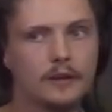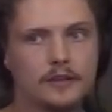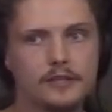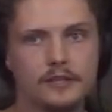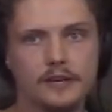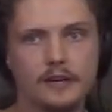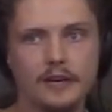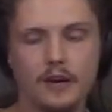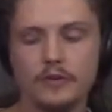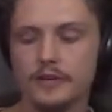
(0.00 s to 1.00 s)
and it's
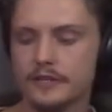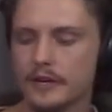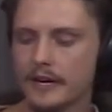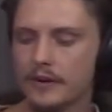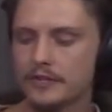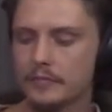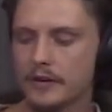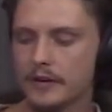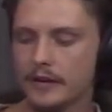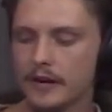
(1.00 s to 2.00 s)
exactly how it is like
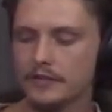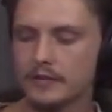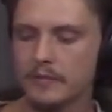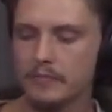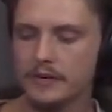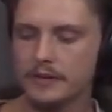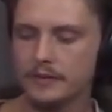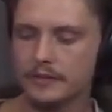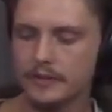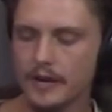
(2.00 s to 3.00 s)
gautama gautama
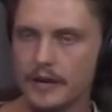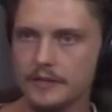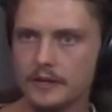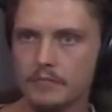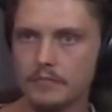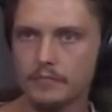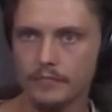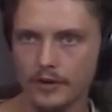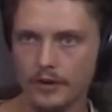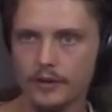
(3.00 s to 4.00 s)
means light and
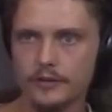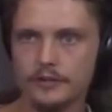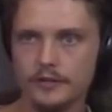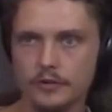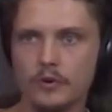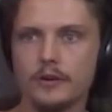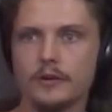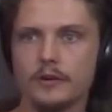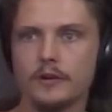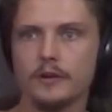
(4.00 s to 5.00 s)
darkness in
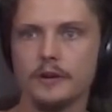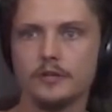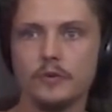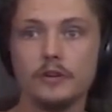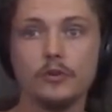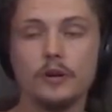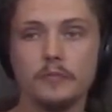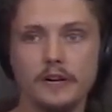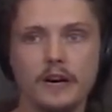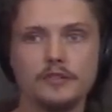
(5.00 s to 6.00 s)
one hence mm. why they call
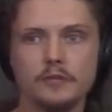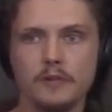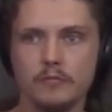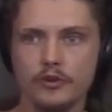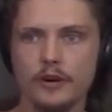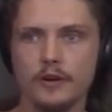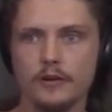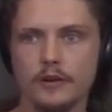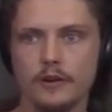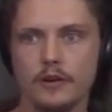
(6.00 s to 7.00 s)
him the gautama buddha
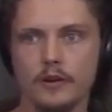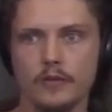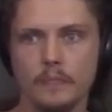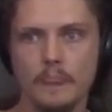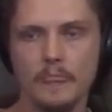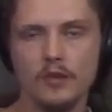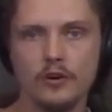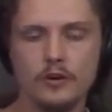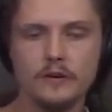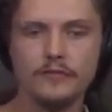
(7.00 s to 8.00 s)
okay.
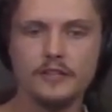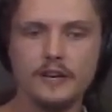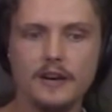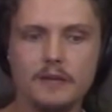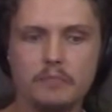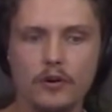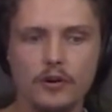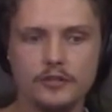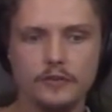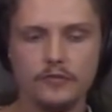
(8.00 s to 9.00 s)
you know if there's any
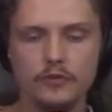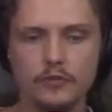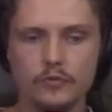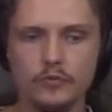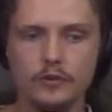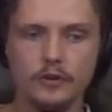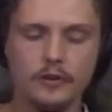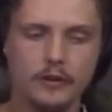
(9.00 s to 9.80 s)
part of you